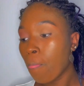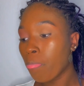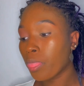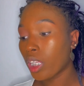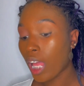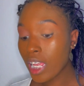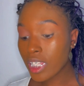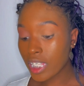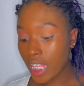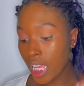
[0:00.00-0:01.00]
The
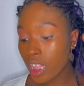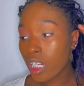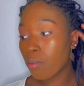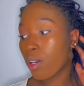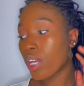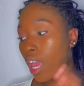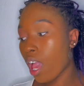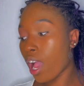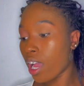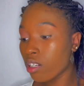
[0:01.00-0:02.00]
last thing that I'm gonna
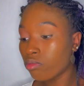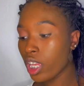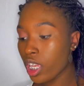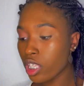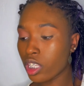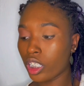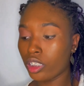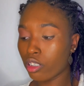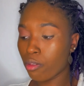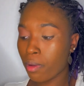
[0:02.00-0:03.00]
add is a
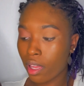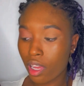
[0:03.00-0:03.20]
little bit